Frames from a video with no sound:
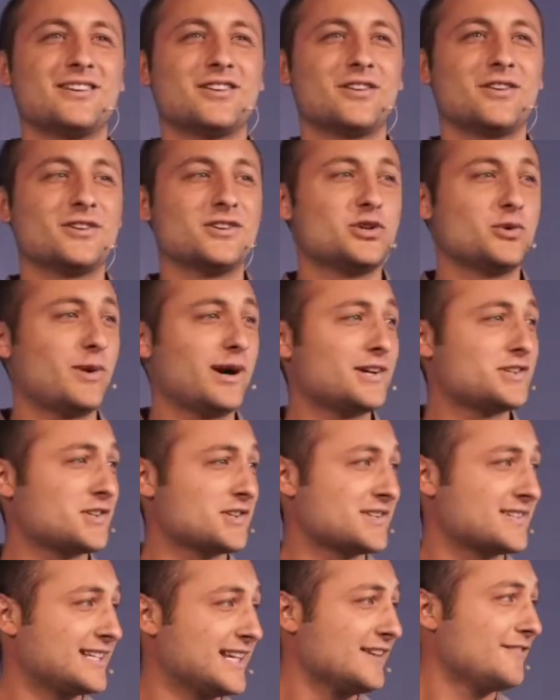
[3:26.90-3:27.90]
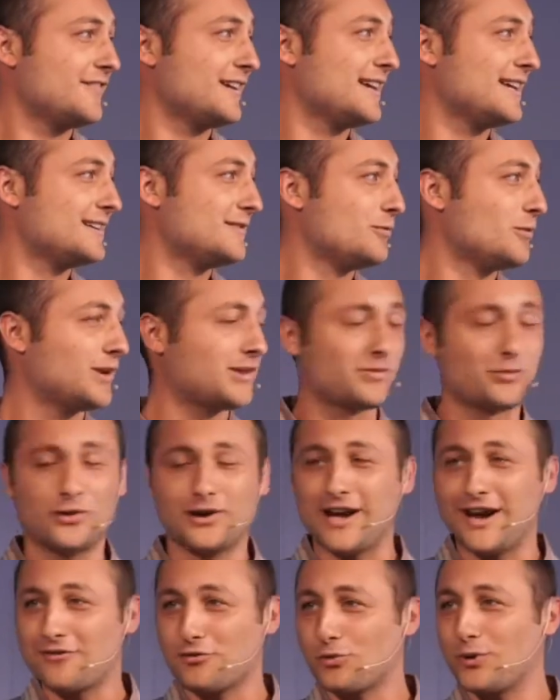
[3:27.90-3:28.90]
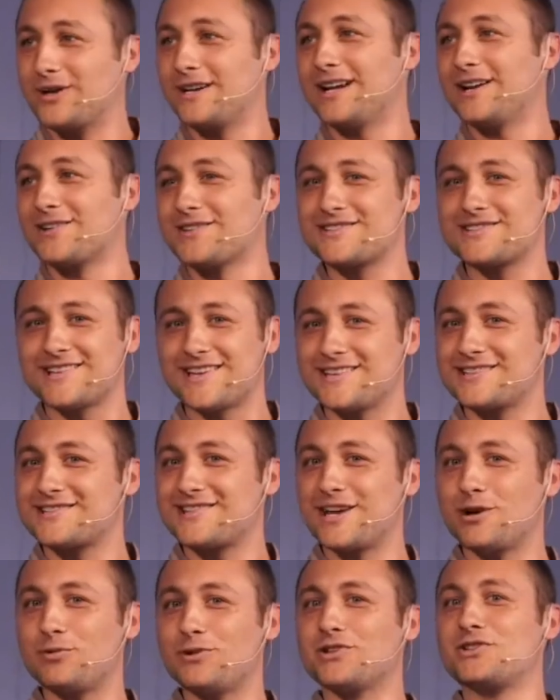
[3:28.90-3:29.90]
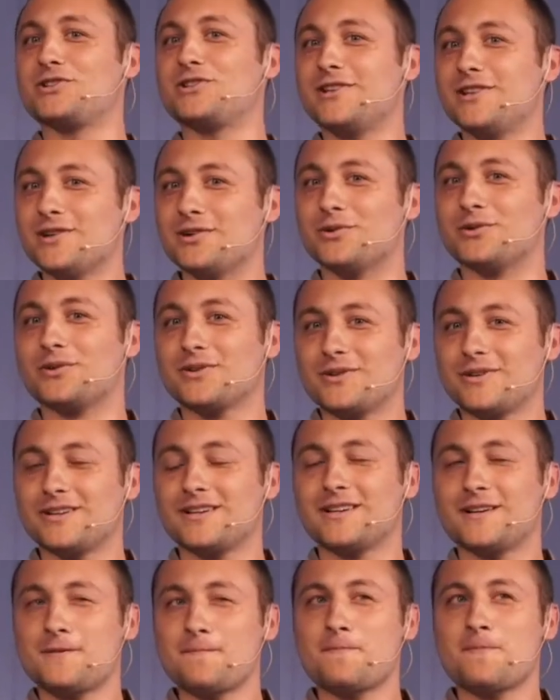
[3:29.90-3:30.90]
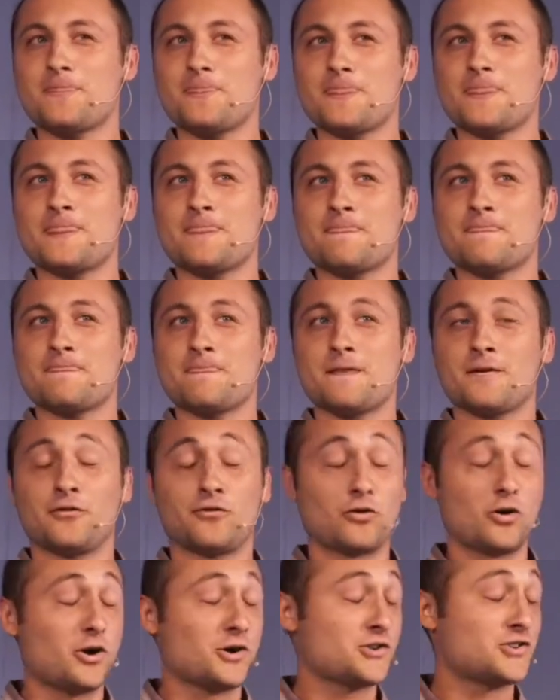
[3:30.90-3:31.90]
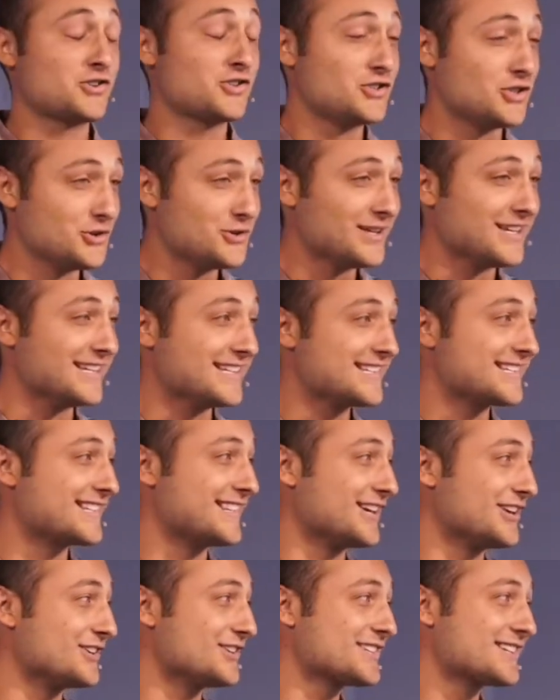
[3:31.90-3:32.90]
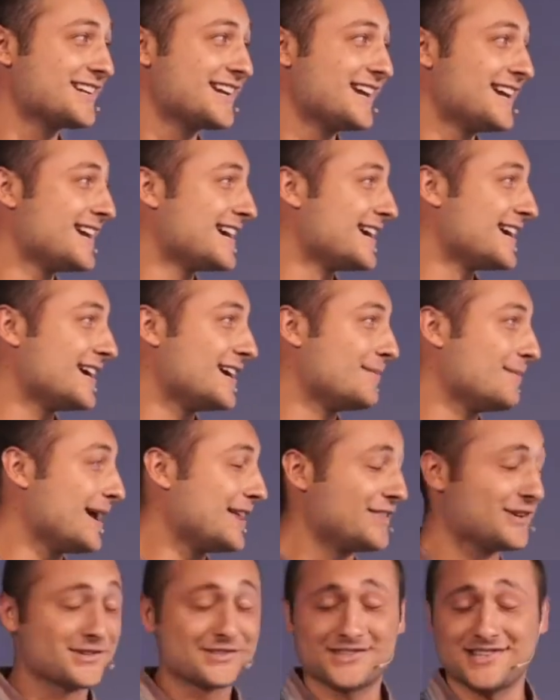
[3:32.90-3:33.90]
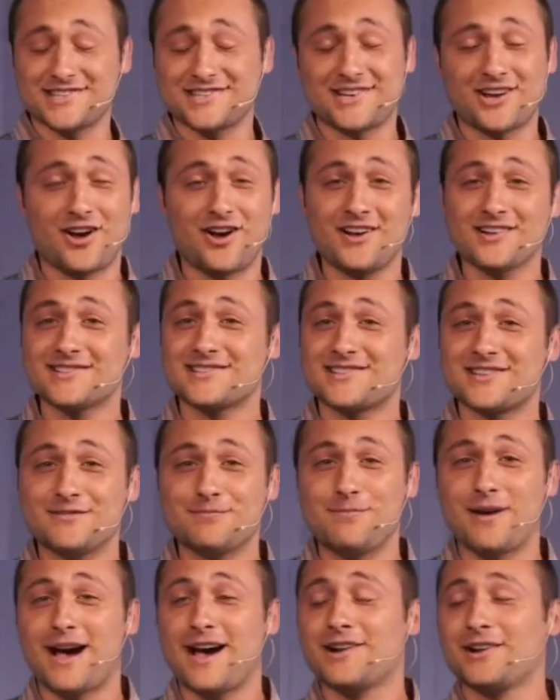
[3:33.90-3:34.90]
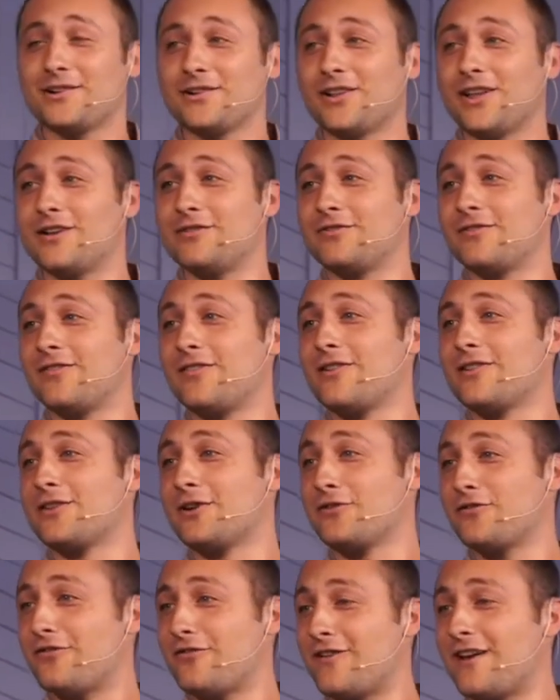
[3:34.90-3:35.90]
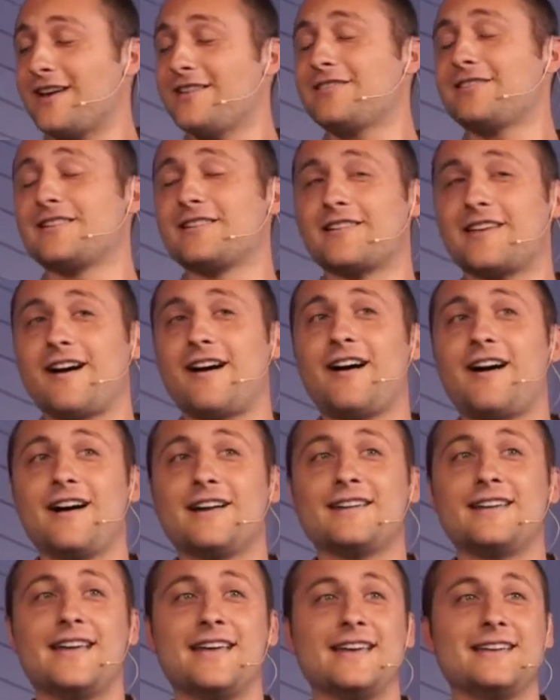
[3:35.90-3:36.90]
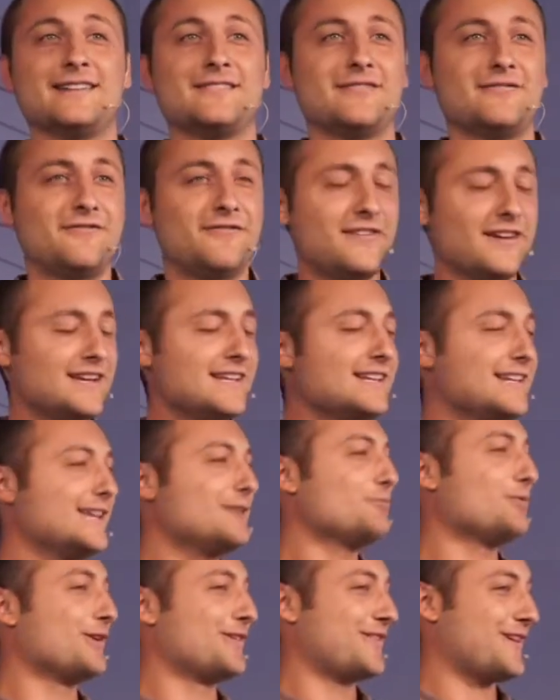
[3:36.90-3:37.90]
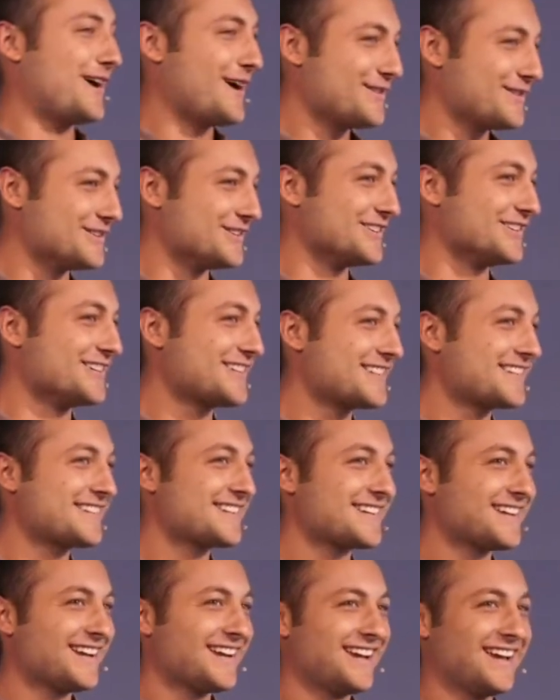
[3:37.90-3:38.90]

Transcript: or do I just give in with what everyone else says that we should do? For our students, there's man, there's this constant battle of their faith in God and fitting in with others.